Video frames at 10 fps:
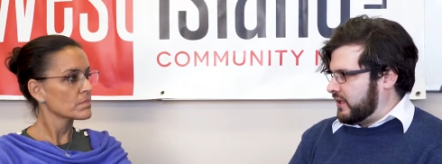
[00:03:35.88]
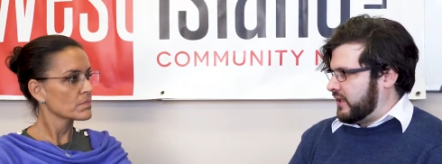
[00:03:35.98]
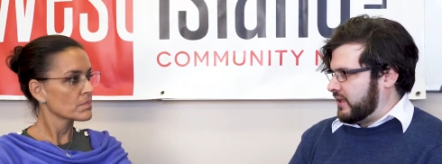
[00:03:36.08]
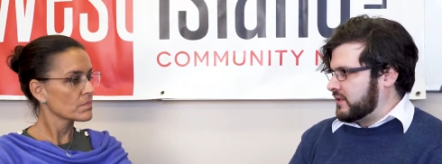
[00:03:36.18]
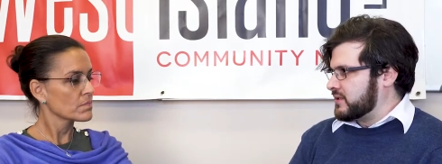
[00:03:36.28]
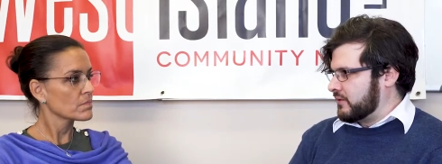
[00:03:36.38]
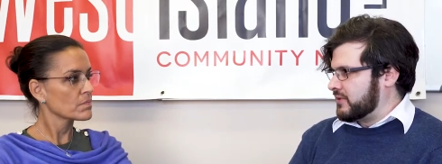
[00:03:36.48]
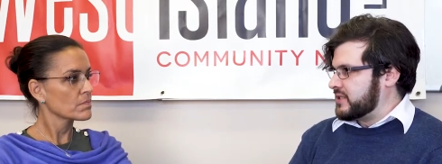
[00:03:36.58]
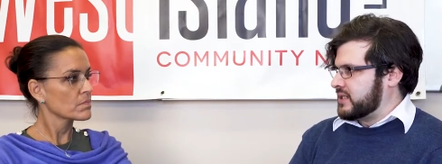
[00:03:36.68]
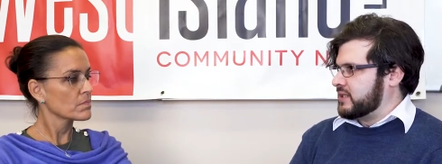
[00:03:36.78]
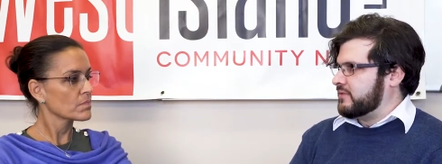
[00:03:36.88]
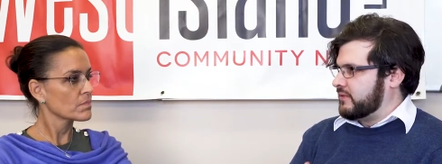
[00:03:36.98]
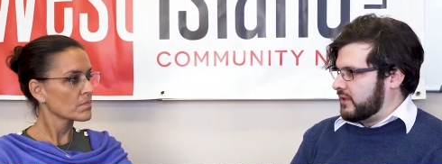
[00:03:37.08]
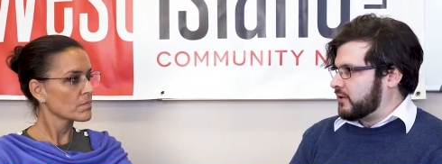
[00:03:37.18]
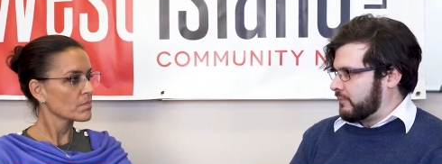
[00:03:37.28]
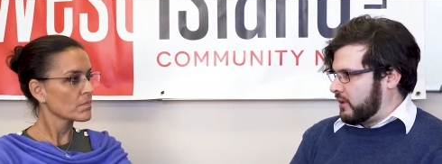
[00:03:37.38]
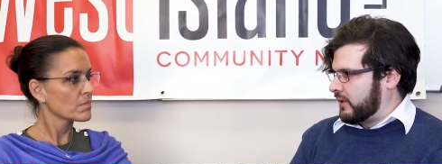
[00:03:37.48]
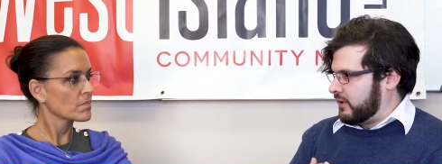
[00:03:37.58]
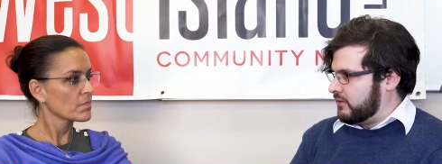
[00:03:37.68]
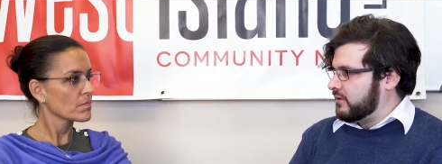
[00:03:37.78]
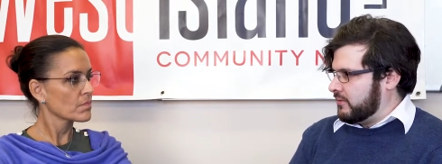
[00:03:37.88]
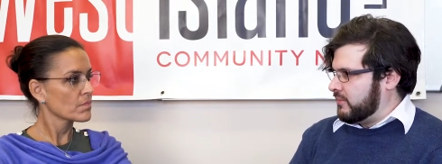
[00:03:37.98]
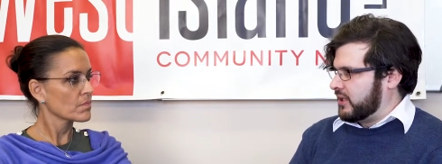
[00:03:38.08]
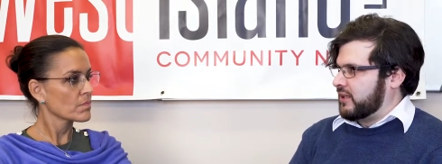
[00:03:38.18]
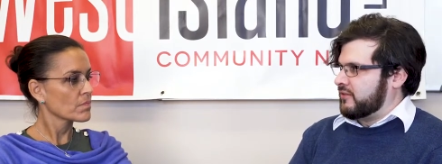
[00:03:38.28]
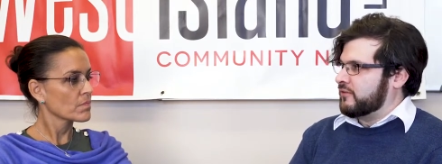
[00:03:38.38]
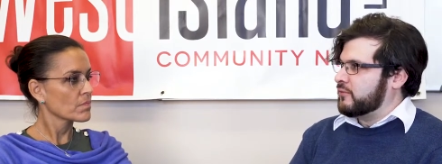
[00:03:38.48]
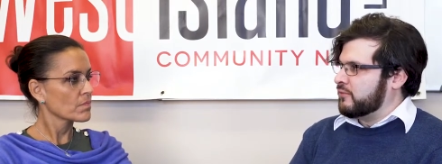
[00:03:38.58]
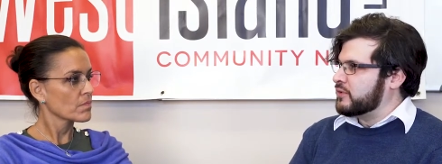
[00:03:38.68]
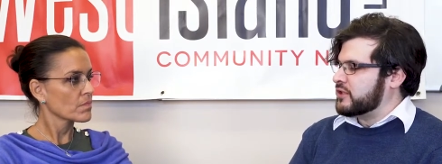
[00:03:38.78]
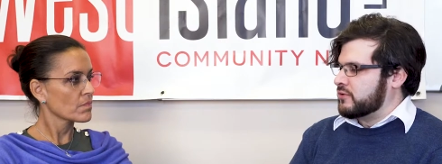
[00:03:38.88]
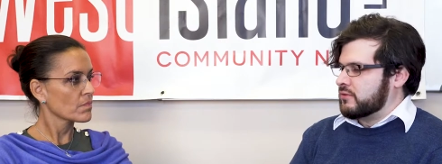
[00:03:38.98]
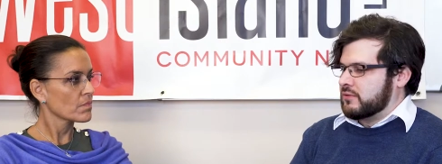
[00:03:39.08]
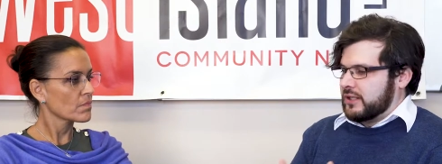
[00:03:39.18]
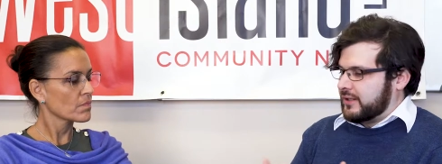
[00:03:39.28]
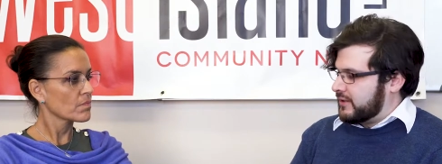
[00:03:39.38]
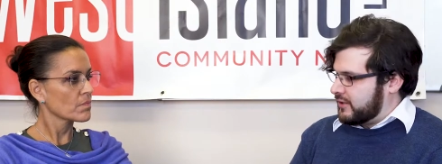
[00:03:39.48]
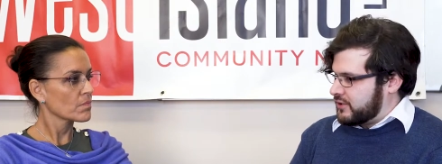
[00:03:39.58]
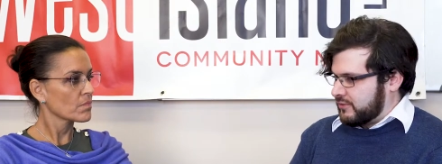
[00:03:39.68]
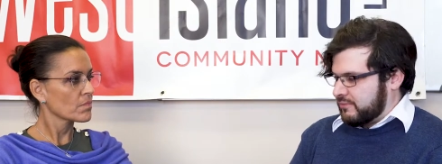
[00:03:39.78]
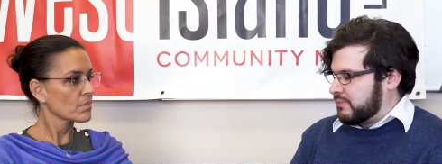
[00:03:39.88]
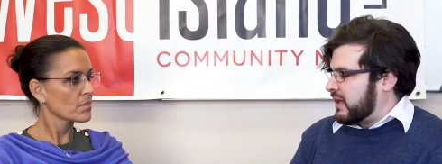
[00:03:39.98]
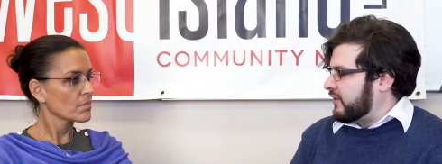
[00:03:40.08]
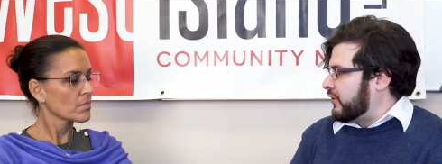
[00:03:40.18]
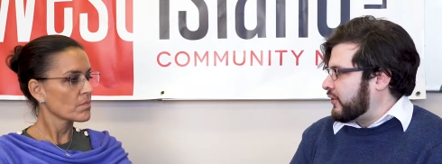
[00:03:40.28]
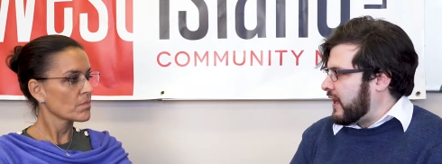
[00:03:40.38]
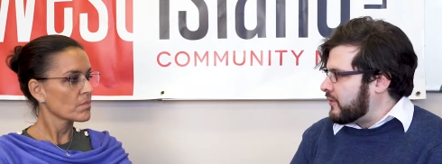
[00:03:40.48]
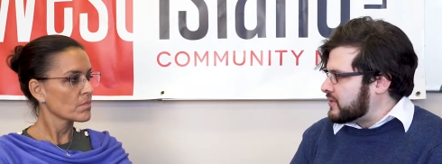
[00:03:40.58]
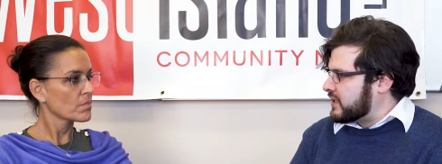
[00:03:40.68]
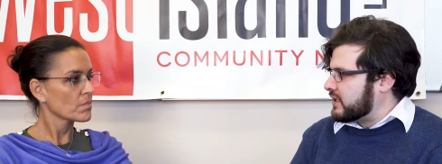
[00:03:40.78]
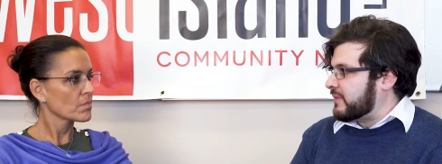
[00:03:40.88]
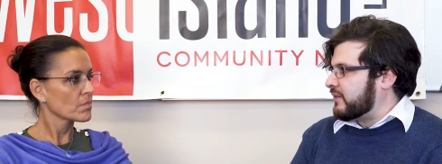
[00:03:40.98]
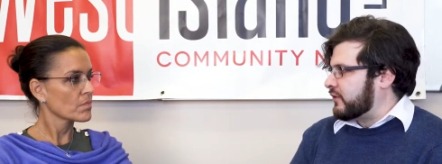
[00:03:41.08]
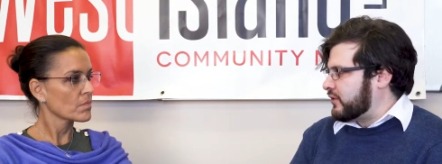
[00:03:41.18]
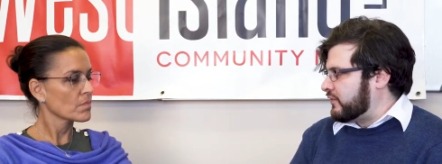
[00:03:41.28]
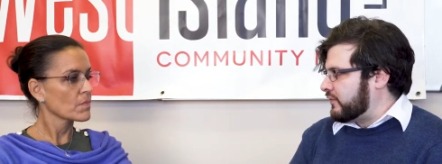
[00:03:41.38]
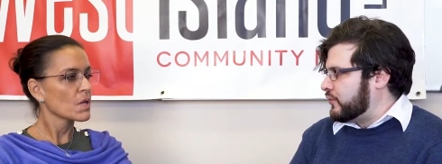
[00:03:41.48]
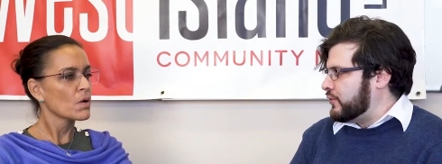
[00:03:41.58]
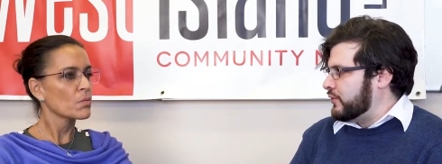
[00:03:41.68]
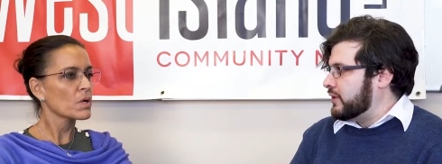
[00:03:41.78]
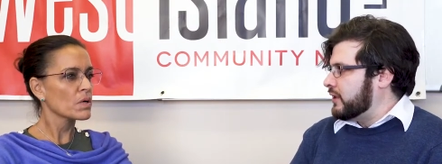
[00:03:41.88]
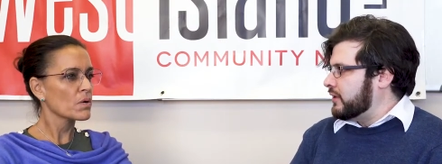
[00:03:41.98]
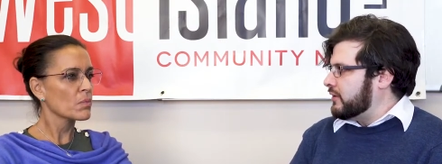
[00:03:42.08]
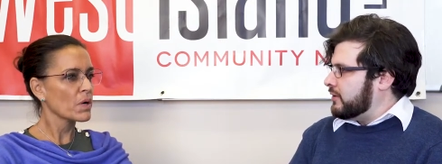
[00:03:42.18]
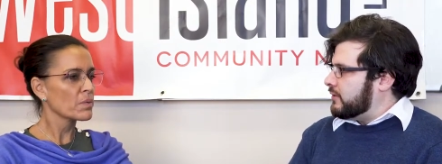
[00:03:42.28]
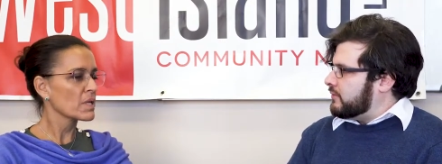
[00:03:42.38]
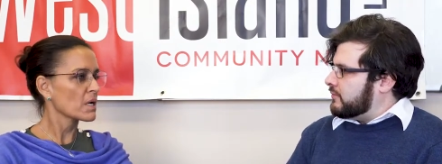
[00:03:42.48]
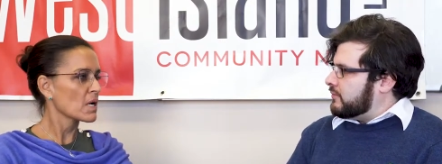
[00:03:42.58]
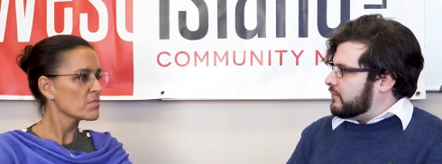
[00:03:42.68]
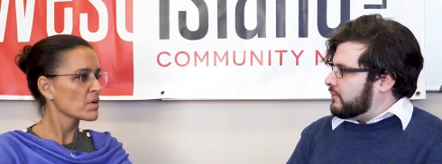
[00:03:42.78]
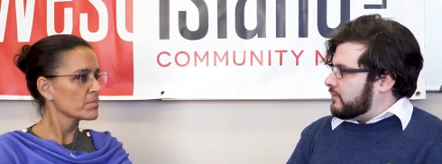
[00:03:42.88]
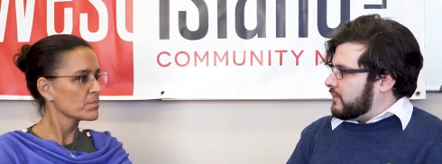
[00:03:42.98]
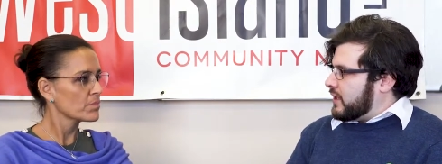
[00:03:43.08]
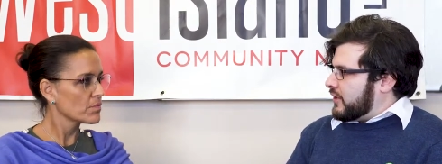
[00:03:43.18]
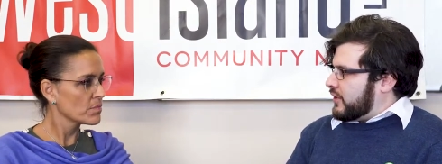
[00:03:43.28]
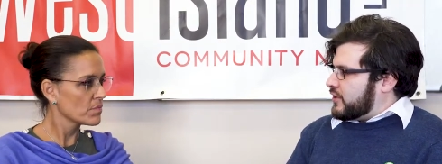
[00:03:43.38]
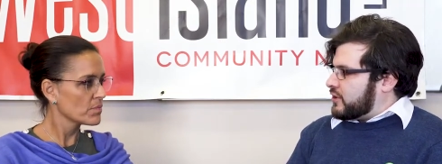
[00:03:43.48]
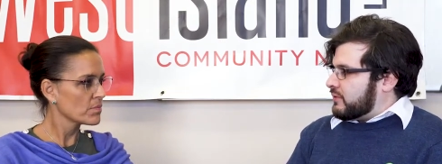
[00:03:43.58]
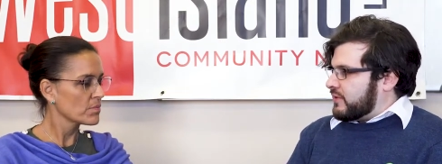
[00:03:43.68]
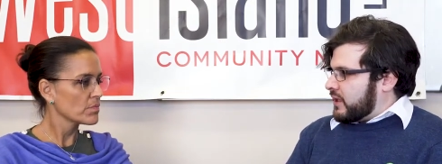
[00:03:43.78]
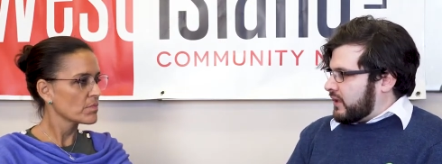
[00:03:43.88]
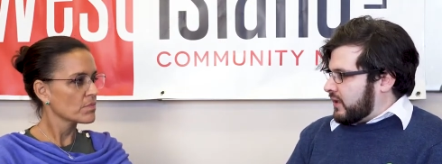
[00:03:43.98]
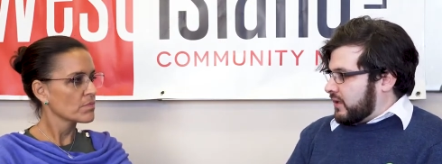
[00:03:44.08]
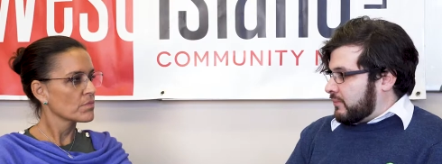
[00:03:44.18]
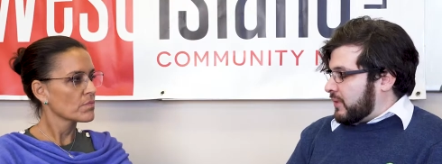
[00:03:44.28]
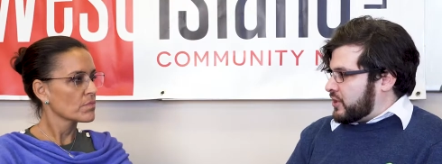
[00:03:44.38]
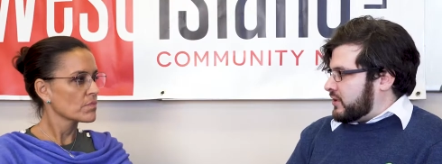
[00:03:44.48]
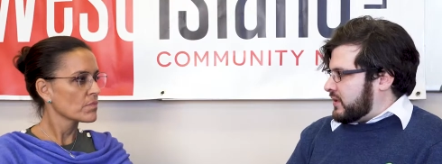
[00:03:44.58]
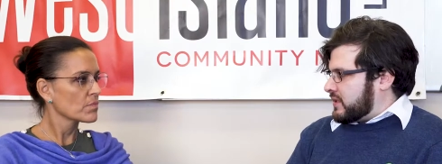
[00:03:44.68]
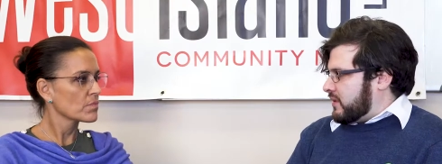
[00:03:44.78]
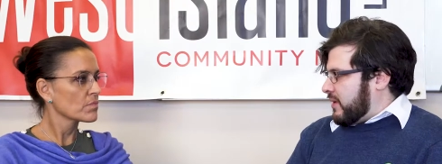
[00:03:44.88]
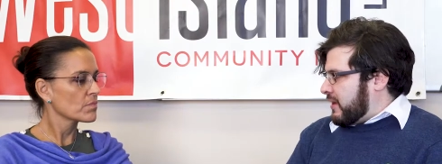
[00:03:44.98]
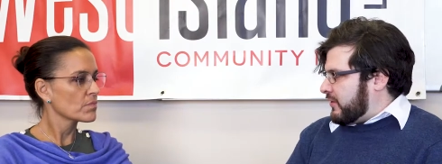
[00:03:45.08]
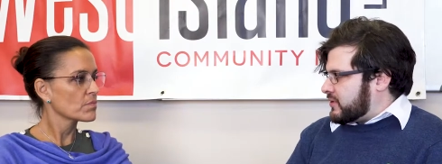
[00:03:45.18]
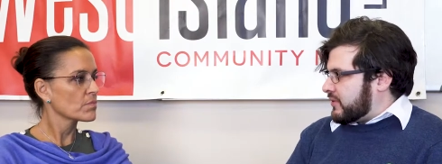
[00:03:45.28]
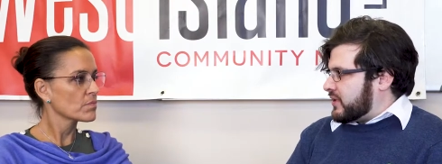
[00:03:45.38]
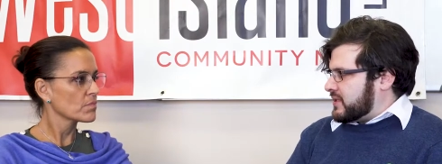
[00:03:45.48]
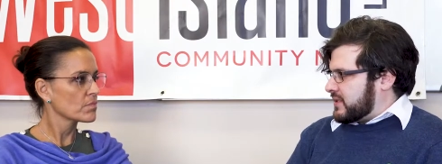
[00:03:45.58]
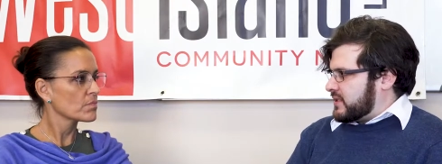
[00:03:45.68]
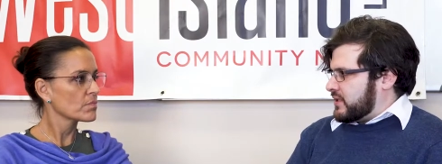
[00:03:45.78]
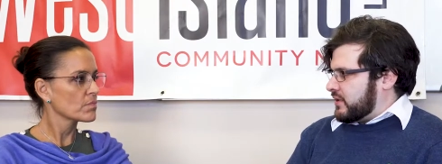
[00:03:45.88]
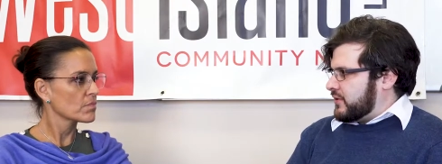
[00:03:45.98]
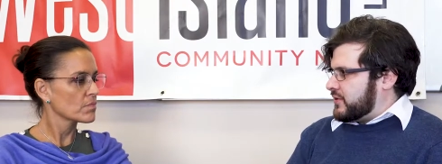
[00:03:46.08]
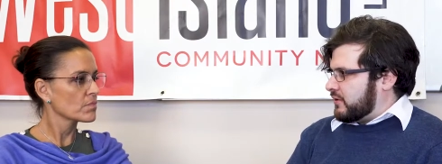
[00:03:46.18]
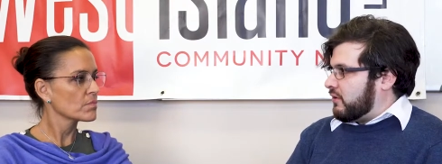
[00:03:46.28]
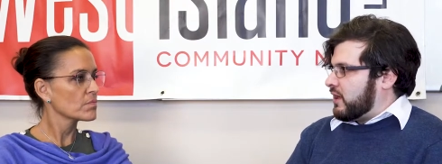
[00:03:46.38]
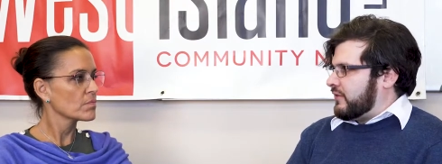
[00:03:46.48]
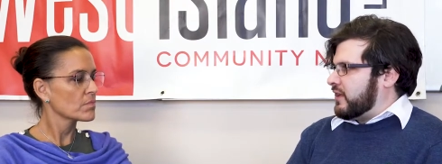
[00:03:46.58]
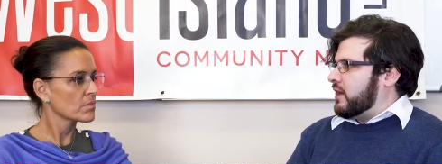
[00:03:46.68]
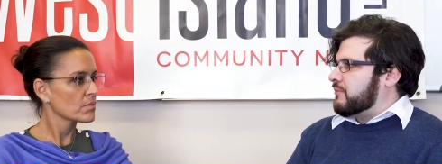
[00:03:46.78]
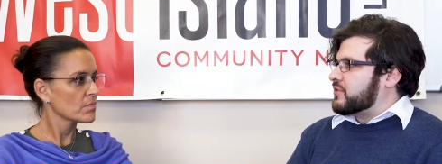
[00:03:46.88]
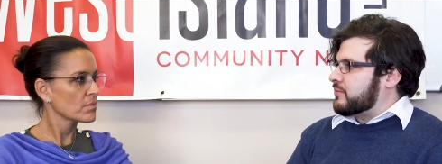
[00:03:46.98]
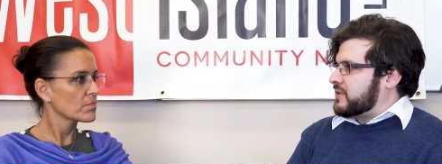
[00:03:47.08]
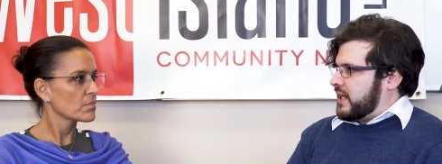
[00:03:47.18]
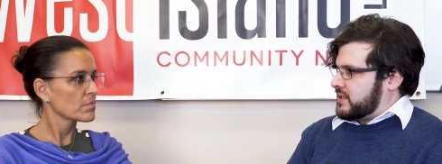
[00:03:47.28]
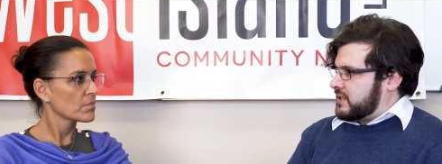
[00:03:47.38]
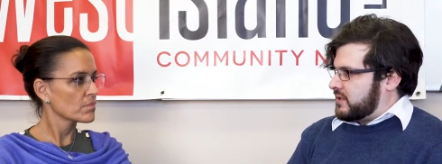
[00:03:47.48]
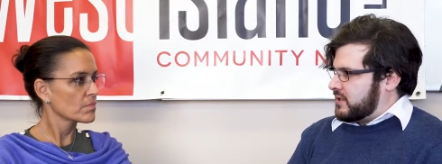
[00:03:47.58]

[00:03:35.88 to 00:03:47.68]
Speaker 1: Canadian's going to receive in their pocket money to uh, to pay for their housing, to pay for their food.
Speaker 2: What, where would that come from?
Speaker 1: So we've got a uh, budget that's going to be balanced within six years. A lot of it comes from taxing